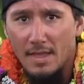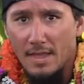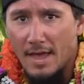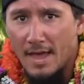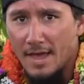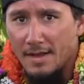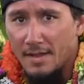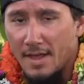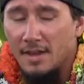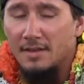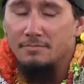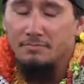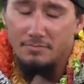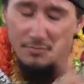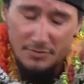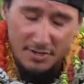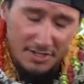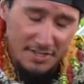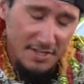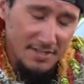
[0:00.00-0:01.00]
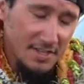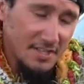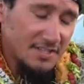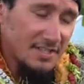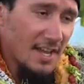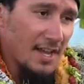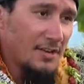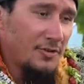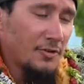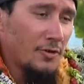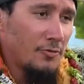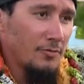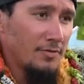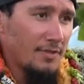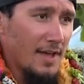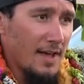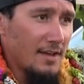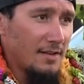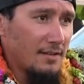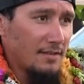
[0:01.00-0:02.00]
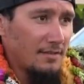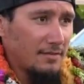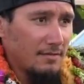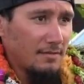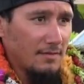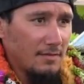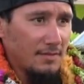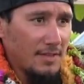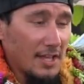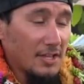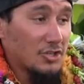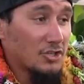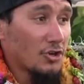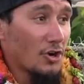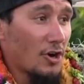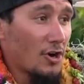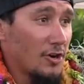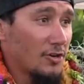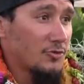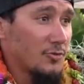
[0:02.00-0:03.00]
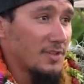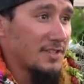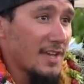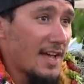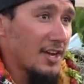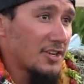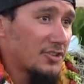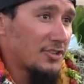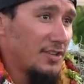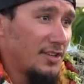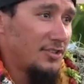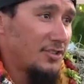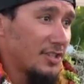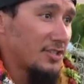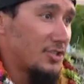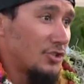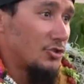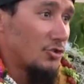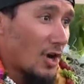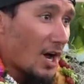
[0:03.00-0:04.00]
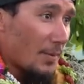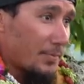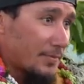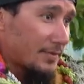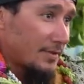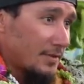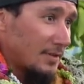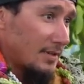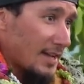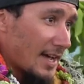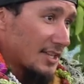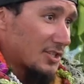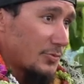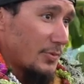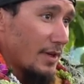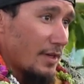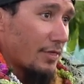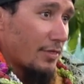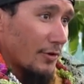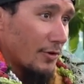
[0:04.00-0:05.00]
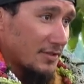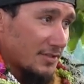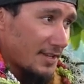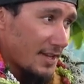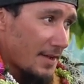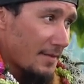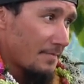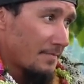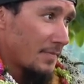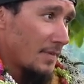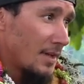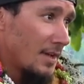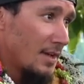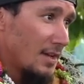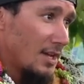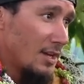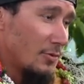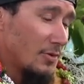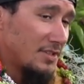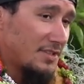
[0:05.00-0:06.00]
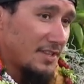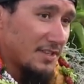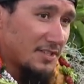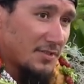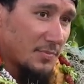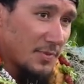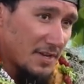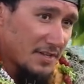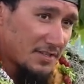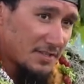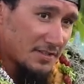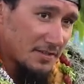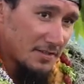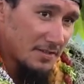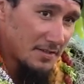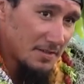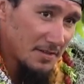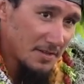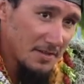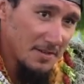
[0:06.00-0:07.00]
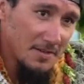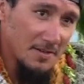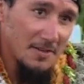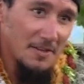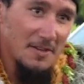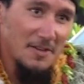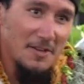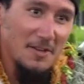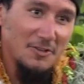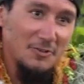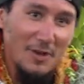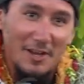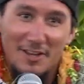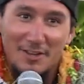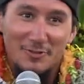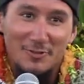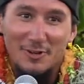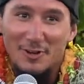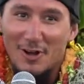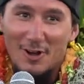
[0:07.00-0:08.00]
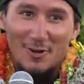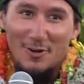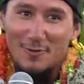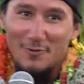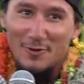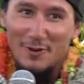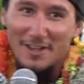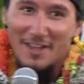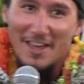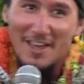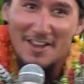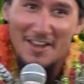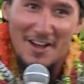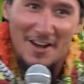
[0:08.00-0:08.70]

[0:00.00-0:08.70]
and and just as a side note, that that charge was actually just dropped last week Thursday. It was dismissed, so I can do it all over again